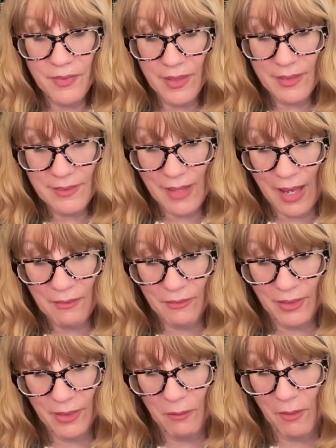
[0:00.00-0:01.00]
this I
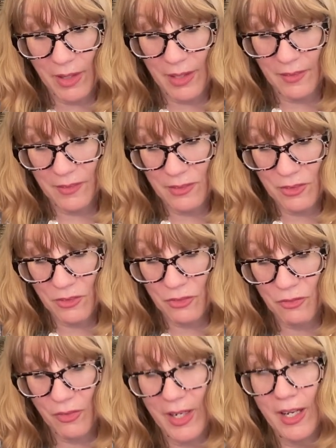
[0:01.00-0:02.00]
really wanted. This is
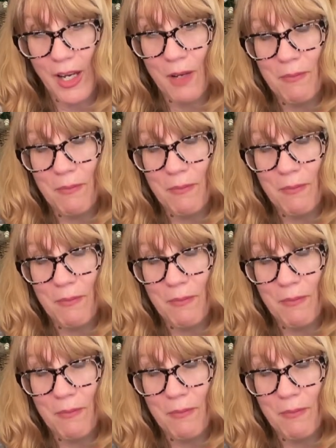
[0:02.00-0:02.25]
right up